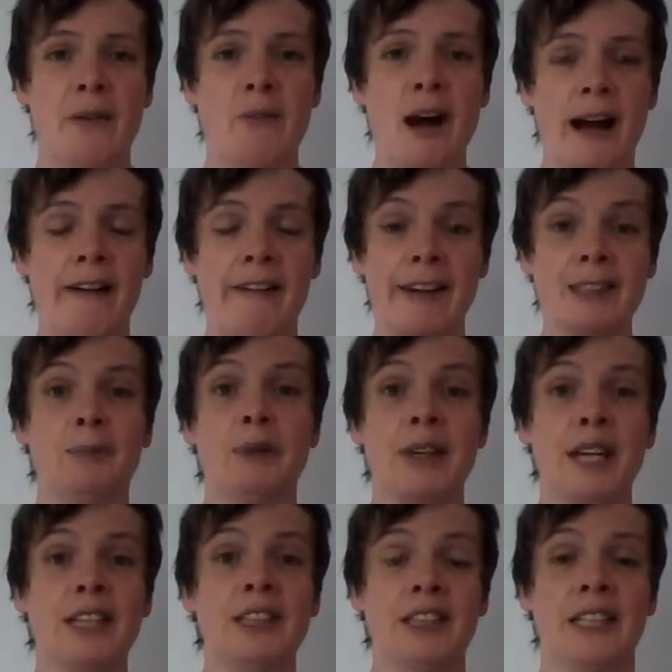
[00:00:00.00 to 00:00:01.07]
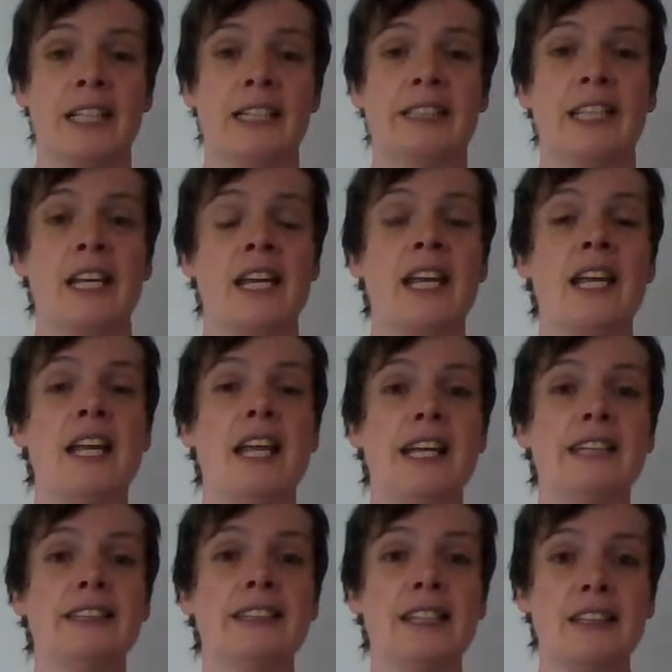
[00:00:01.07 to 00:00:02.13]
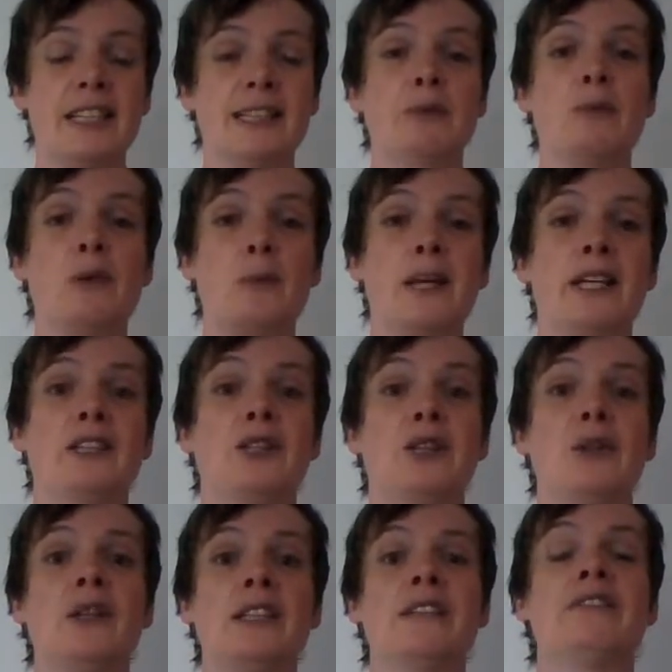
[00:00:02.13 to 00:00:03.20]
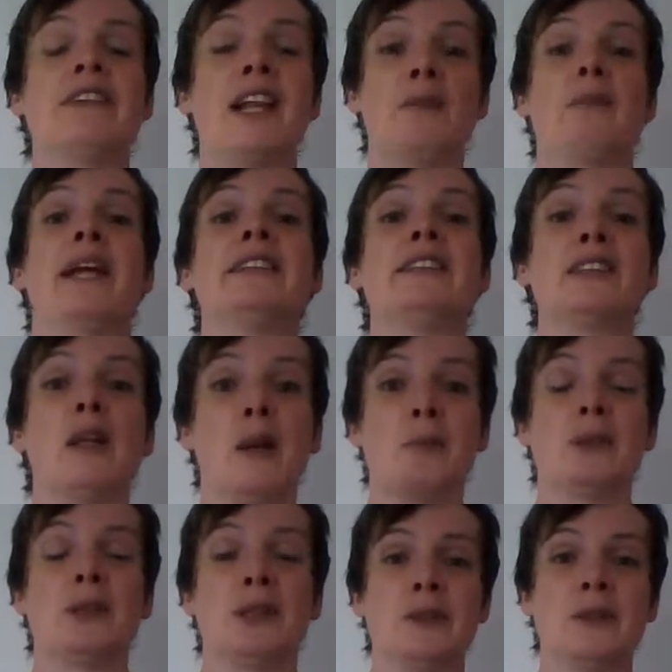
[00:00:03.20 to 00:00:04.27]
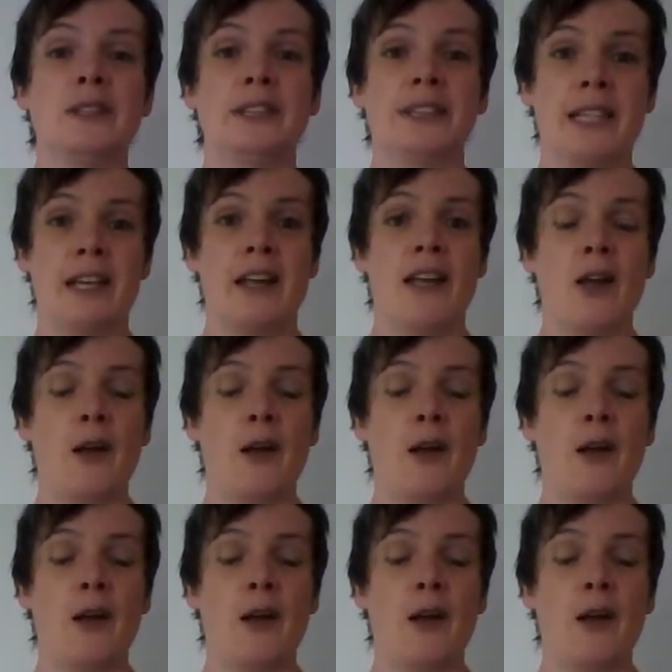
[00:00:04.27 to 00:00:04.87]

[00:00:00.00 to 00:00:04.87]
and what our aspiration is that this will be a truly developmental opportunity